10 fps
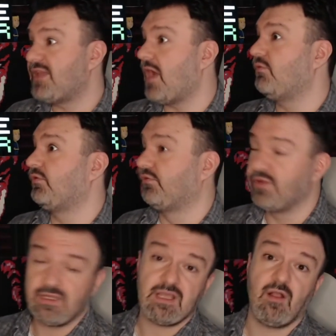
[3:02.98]
That would
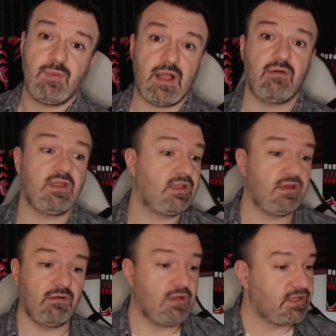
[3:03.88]
really help out,
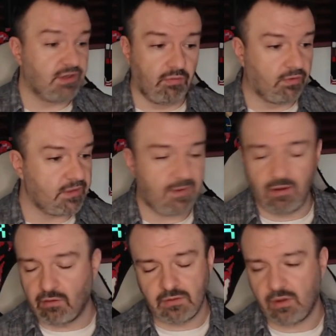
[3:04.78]
you know. And don't worry about,
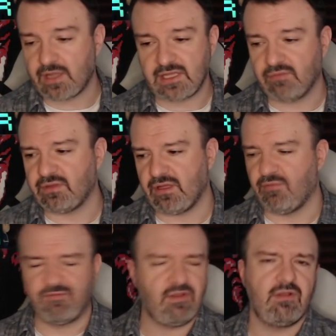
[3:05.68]
oh no, I can't really
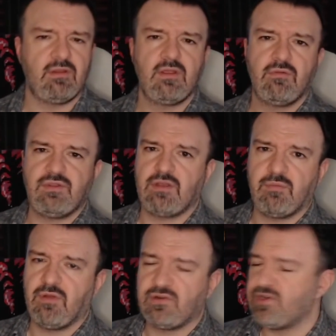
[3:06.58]
help Phil with a
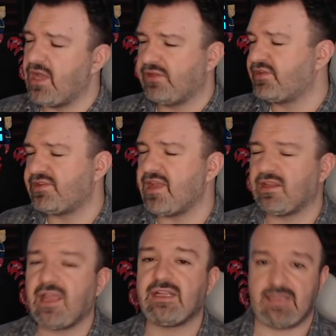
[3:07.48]
couple $100. It's
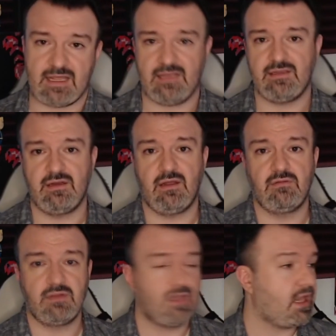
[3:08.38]
not like that, you
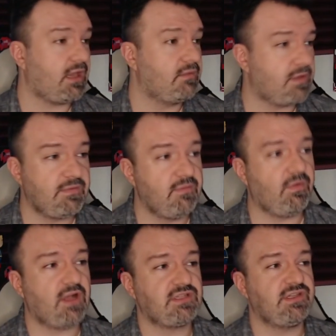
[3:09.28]
know. Hey, maybe you've been
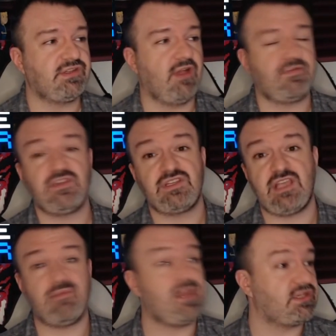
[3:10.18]
watching this stuff and you just
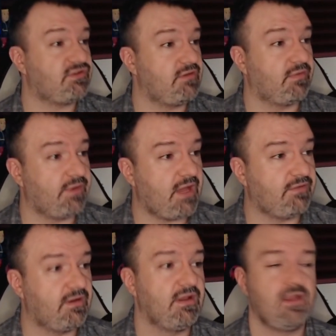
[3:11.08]
can't make a stream or
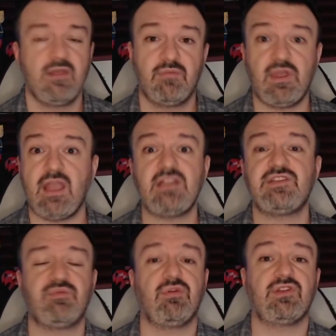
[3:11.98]
whatever, but any
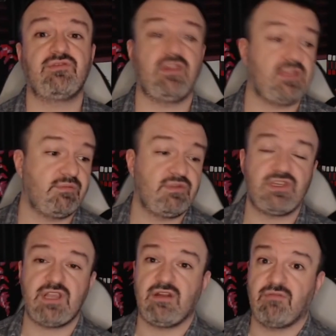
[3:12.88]
support is greatly
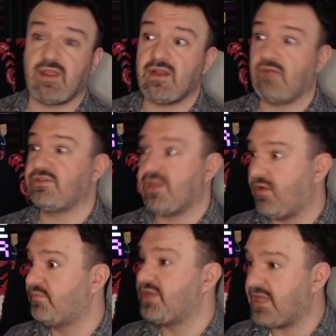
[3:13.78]
appreciated right now to
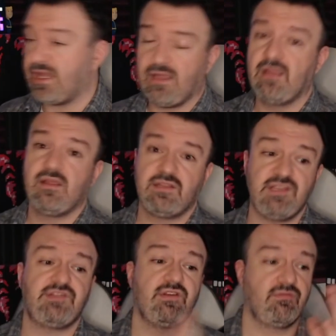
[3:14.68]
help negate
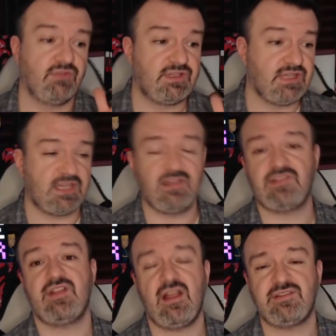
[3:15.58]
this
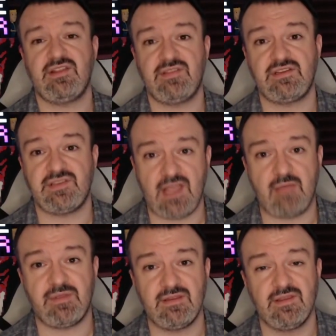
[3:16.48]
ridiculous nonsense that just
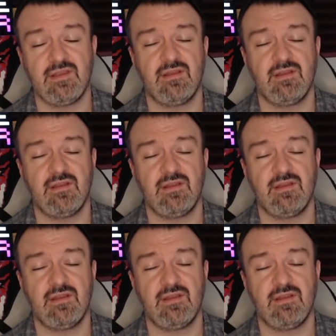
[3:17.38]
happened.